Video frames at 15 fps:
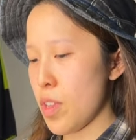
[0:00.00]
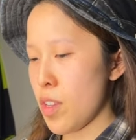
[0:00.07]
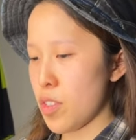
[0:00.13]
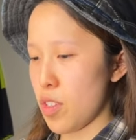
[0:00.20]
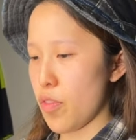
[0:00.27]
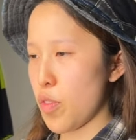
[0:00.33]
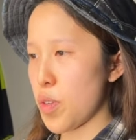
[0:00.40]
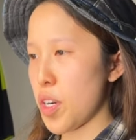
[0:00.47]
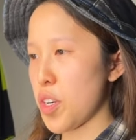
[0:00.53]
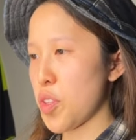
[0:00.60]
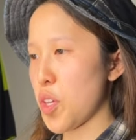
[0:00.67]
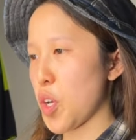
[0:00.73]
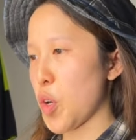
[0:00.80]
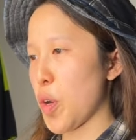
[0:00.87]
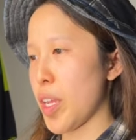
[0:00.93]
So if you want to know
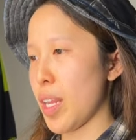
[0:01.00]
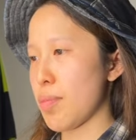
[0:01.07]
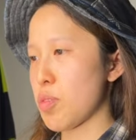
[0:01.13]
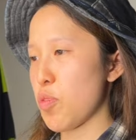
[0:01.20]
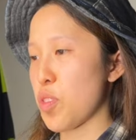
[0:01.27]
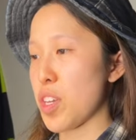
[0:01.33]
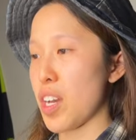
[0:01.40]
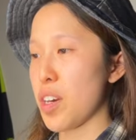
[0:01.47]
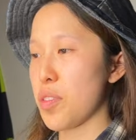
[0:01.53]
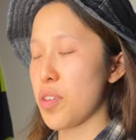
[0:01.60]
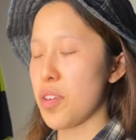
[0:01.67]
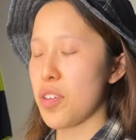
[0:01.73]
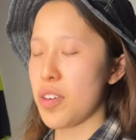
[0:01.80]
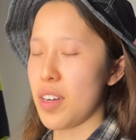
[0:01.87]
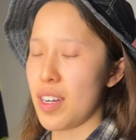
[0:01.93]
the Korean names for the
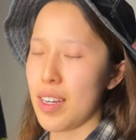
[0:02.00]
other